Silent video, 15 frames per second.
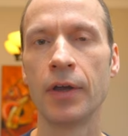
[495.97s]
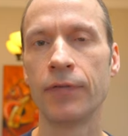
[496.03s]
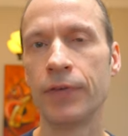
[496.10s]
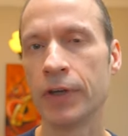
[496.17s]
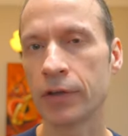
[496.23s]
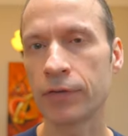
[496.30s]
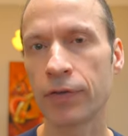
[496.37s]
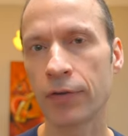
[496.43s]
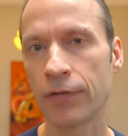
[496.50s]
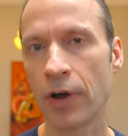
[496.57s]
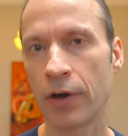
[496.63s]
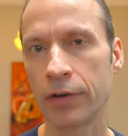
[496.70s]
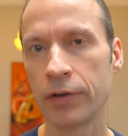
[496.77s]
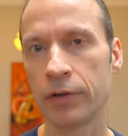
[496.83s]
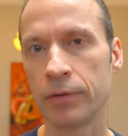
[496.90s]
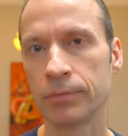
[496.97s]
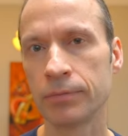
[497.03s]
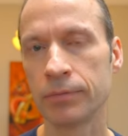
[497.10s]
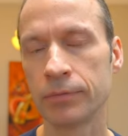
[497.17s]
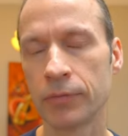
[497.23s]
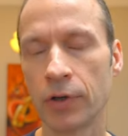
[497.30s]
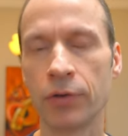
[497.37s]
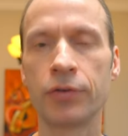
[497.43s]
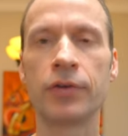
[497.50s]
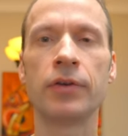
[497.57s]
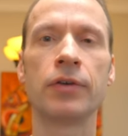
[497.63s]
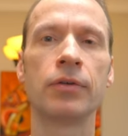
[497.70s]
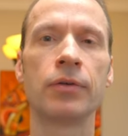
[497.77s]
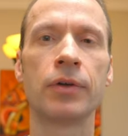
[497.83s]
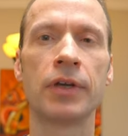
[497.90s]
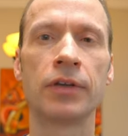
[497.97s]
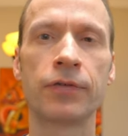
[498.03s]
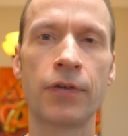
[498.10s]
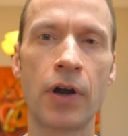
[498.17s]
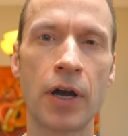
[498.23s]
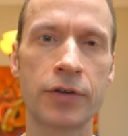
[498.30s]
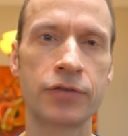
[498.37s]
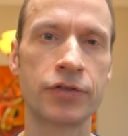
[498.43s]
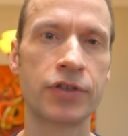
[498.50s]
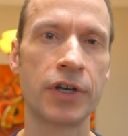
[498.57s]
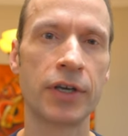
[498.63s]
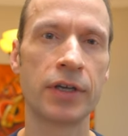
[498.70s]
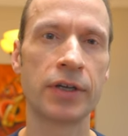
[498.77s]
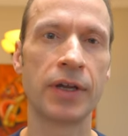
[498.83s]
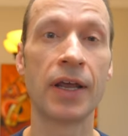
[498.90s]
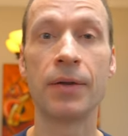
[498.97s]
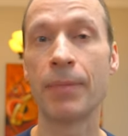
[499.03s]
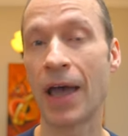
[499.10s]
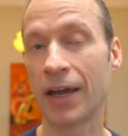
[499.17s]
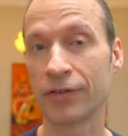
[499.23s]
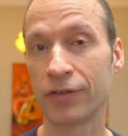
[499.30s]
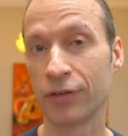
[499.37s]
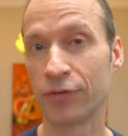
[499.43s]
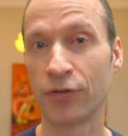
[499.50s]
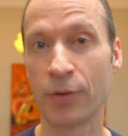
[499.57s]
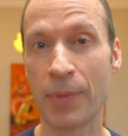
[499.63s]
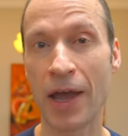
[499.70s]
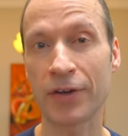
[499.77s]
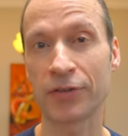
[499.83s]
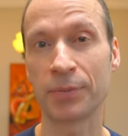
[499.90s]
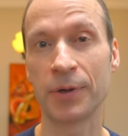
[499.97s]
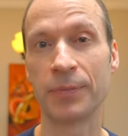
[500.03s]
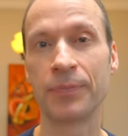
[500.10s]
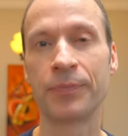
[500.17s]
V is for volume, O2 is for oxygen, and max is for maximum.